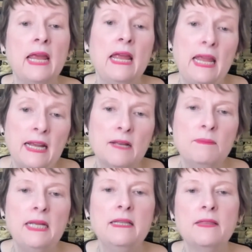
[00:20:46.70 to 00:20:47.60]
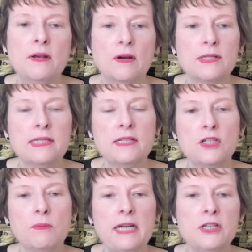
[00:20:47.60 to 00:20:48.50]
It can mean that there are
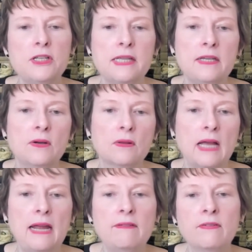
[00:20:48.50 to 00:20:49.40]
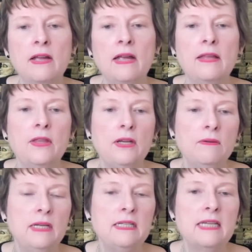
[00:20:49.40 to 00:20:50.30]
situations in your life that you
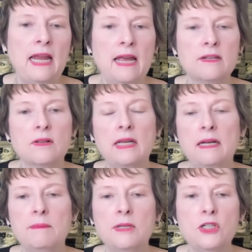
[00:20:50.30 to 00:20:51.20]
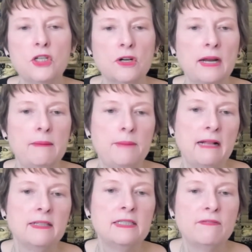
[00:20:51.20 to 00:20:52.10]
need to handle in a mature and
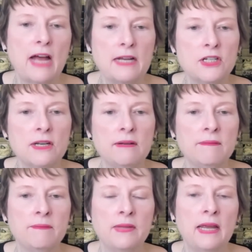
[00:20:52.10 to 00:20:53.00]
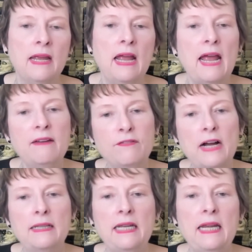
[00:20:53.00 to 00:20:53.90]
balanced fashion. And
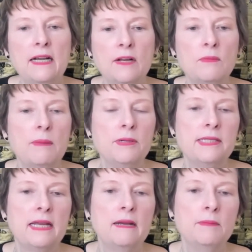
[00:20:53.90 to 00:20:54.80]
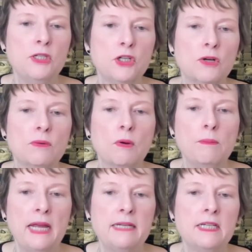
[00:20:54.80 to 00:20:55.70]
finally, it can represent a mature
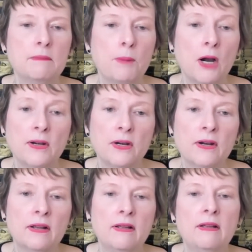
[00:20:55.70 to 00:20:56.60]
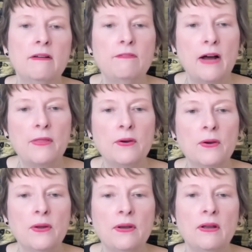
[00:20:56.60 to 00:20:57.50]
romantic partner,
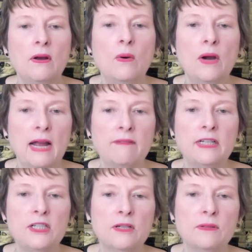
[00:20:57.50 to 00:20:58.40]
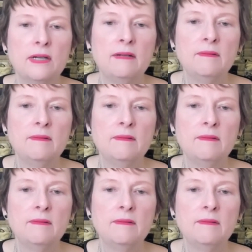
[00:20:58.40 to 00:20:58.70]
fatherhood, or having children.